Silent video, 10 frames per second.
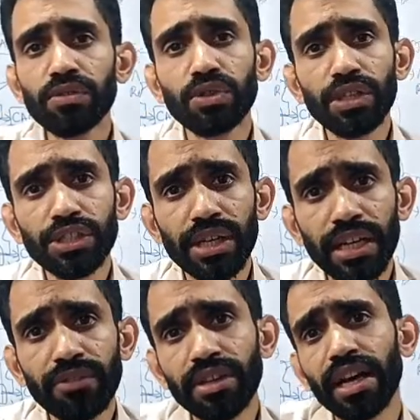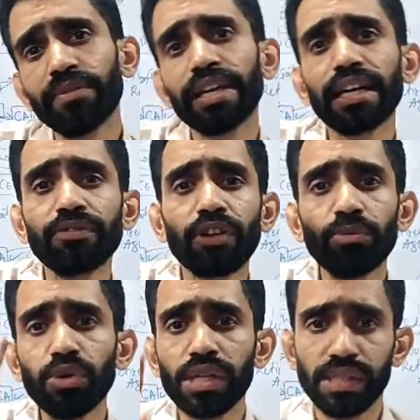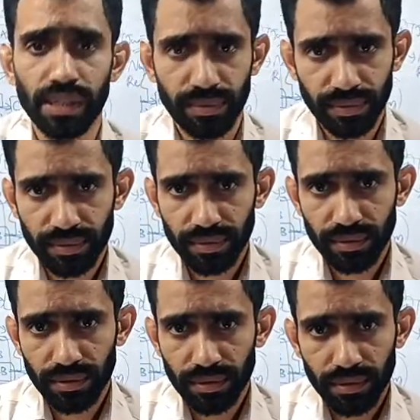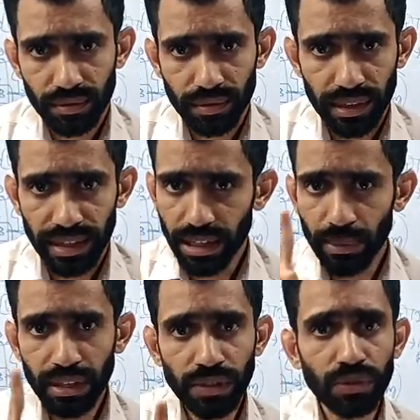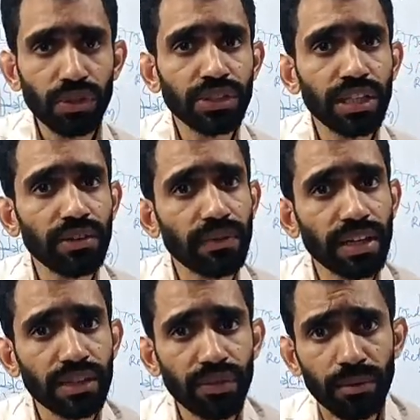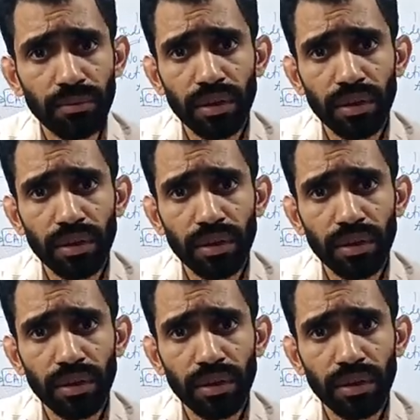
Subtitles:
judiciary we have taken from USA. Independence of judiciary we have taken from